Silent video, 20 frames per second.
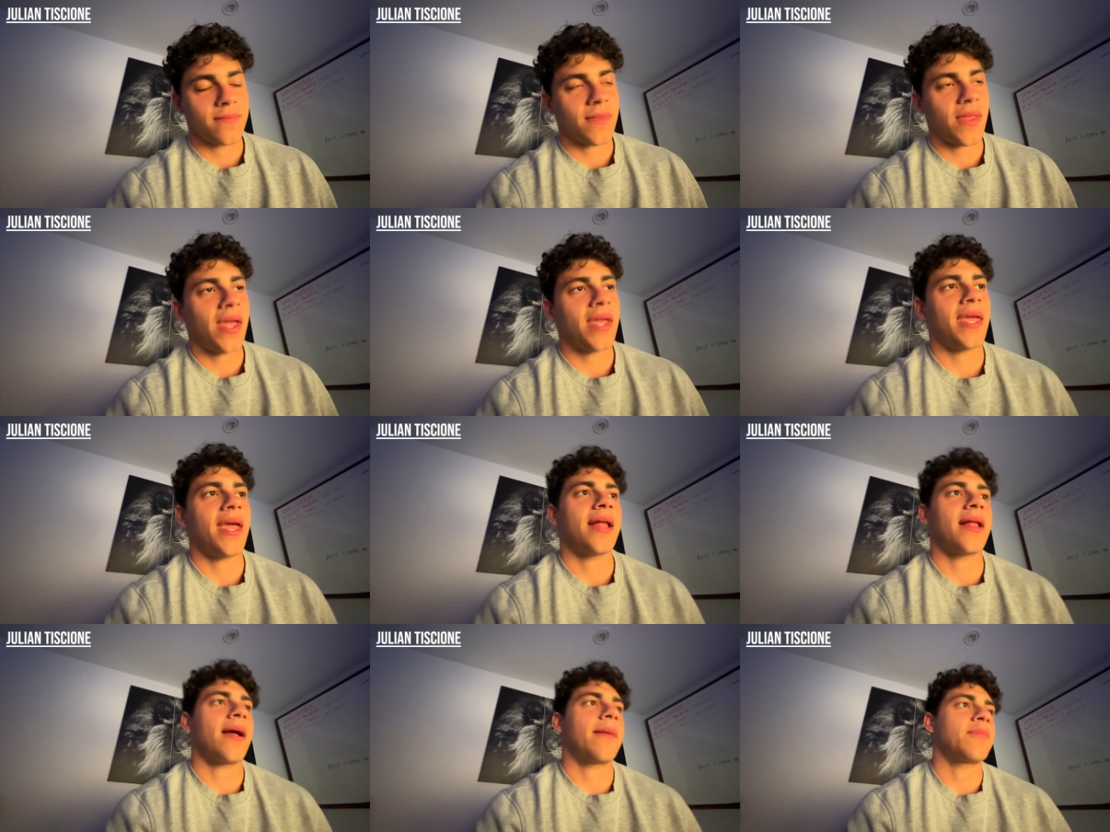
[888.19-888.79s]

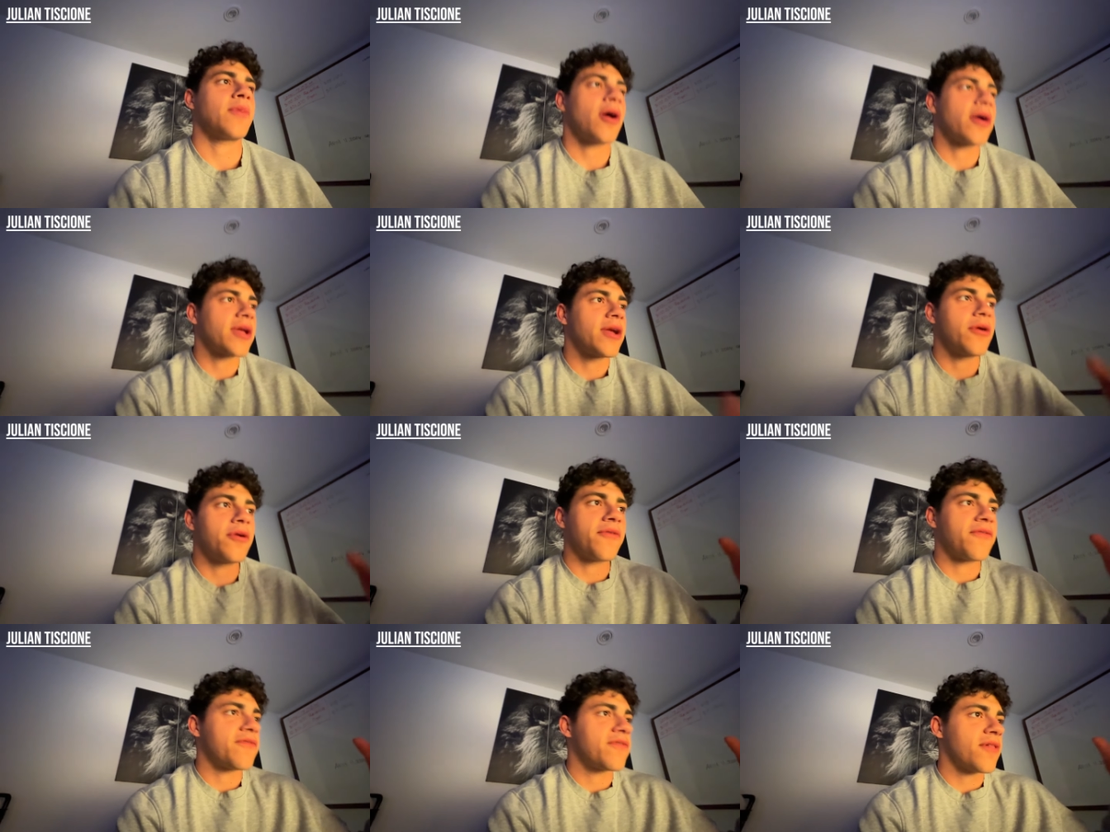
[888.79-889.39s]
Again, I'm not here
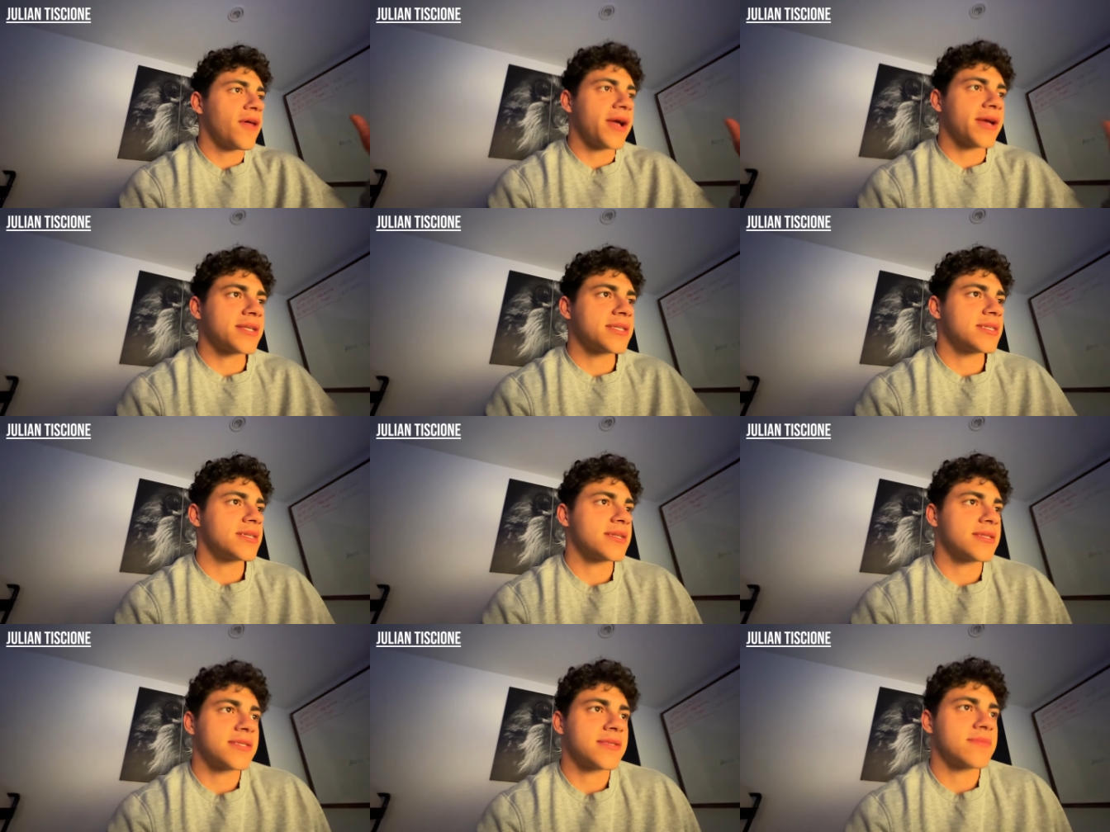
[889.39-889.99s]
to
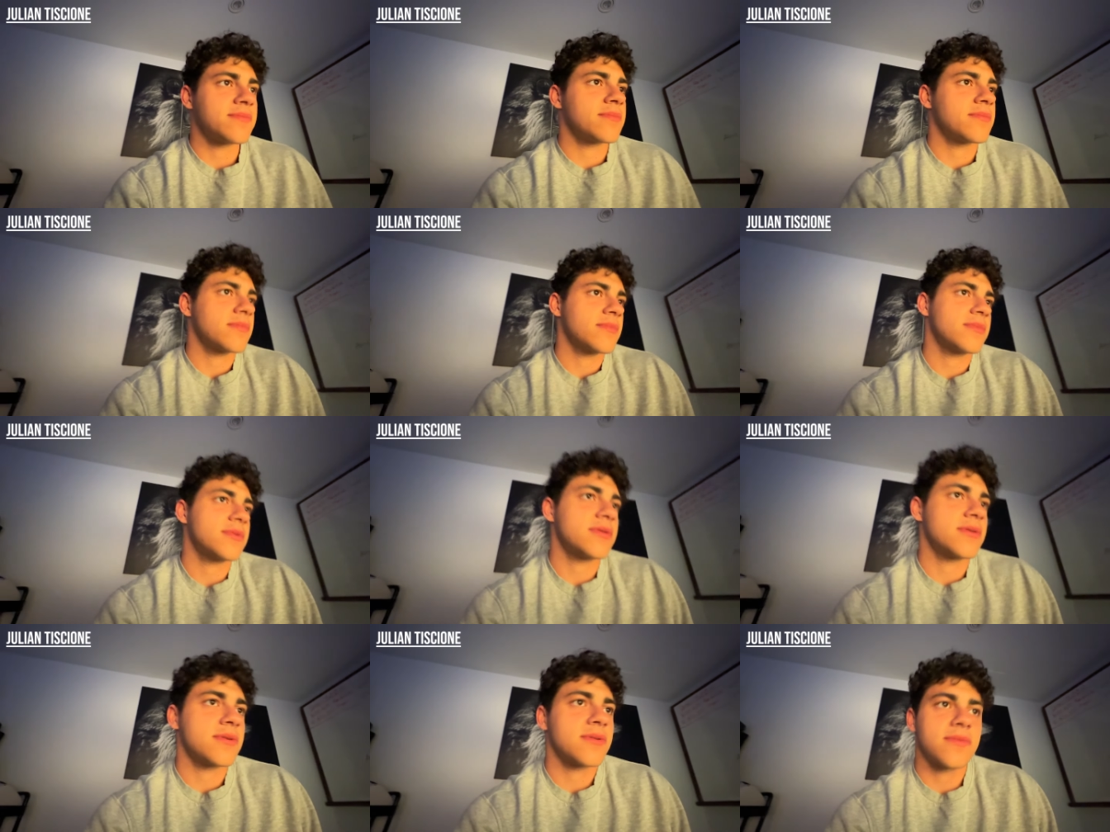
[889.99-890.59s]
flex. It's
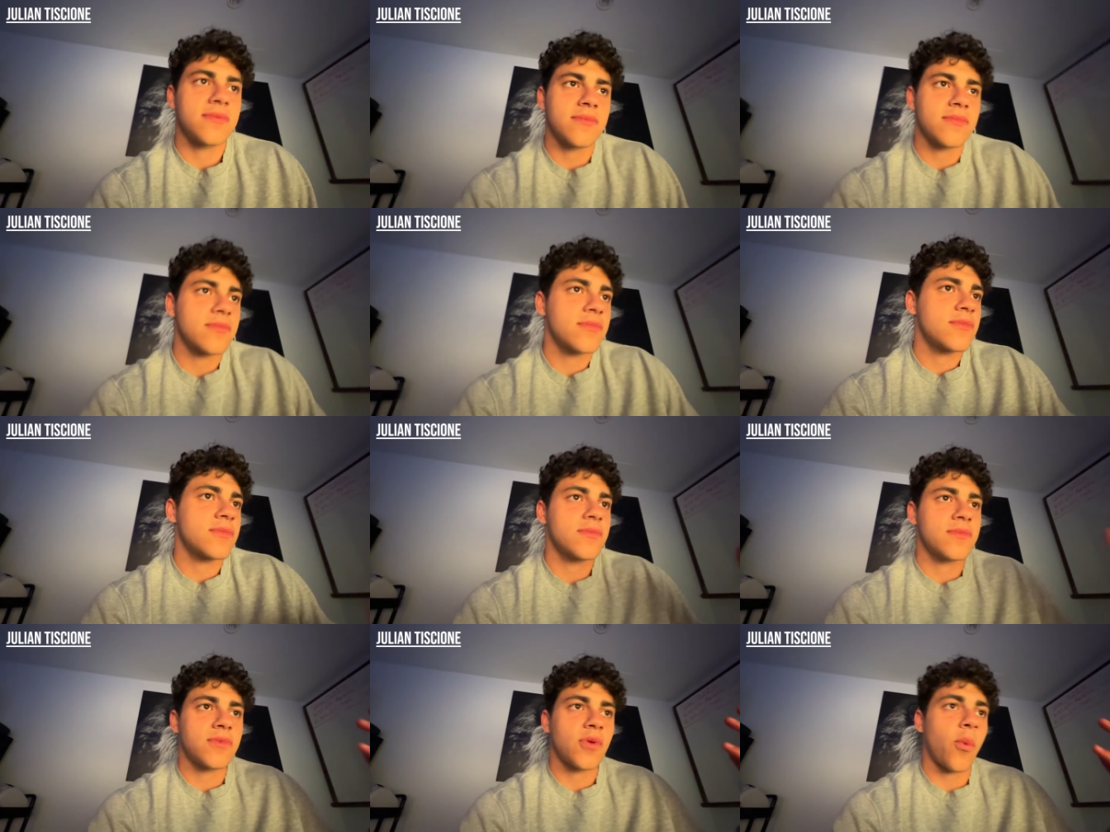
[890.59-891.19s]

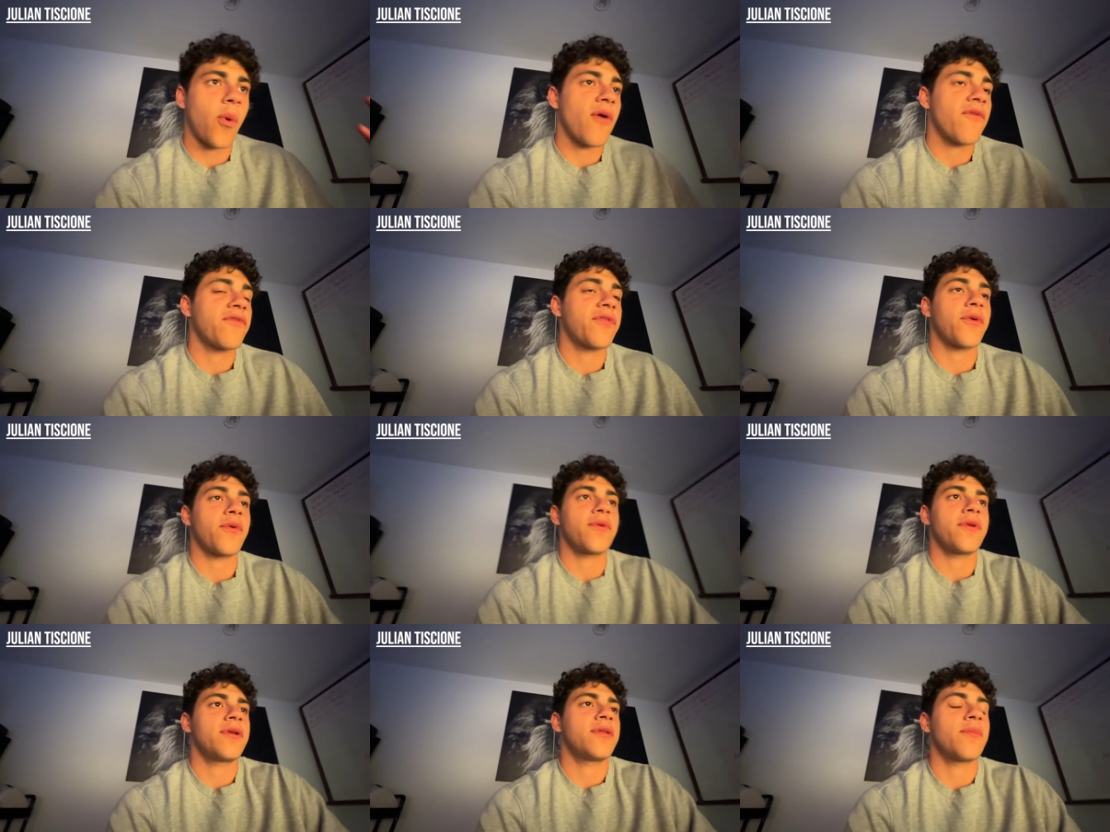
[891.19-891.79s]

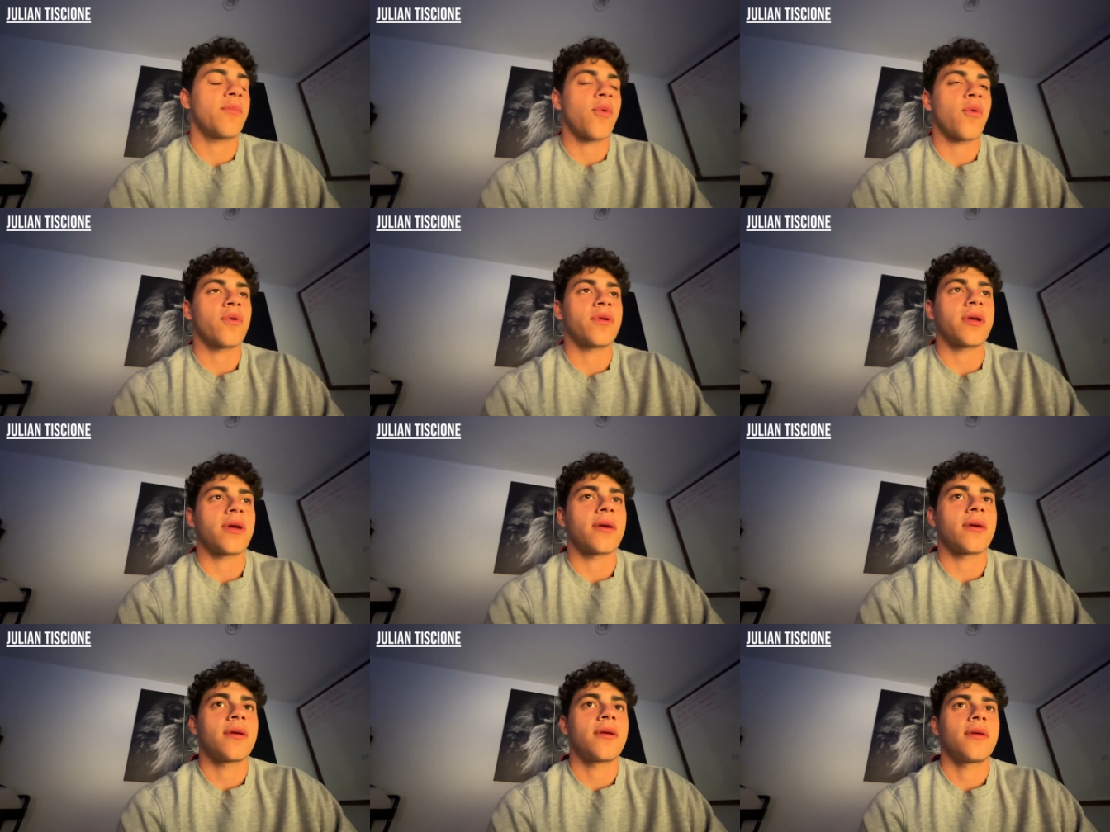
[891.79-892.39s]
12:30 in the
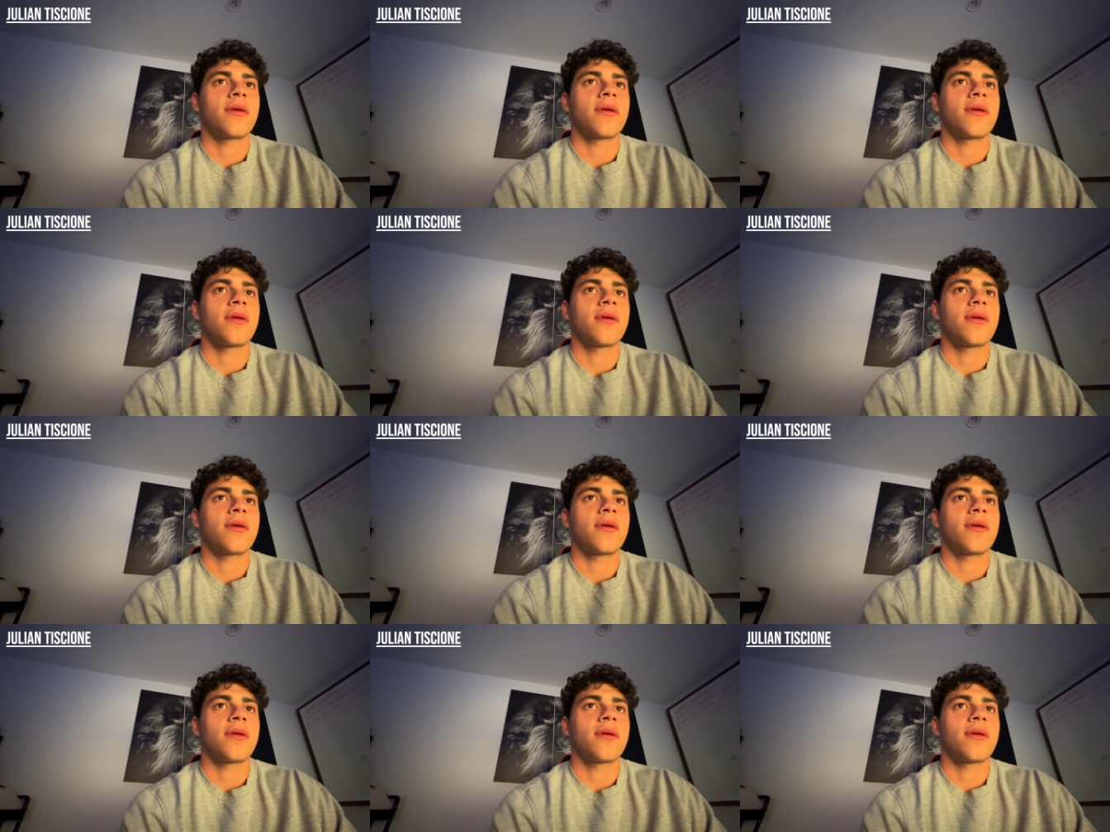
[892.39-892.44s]
morning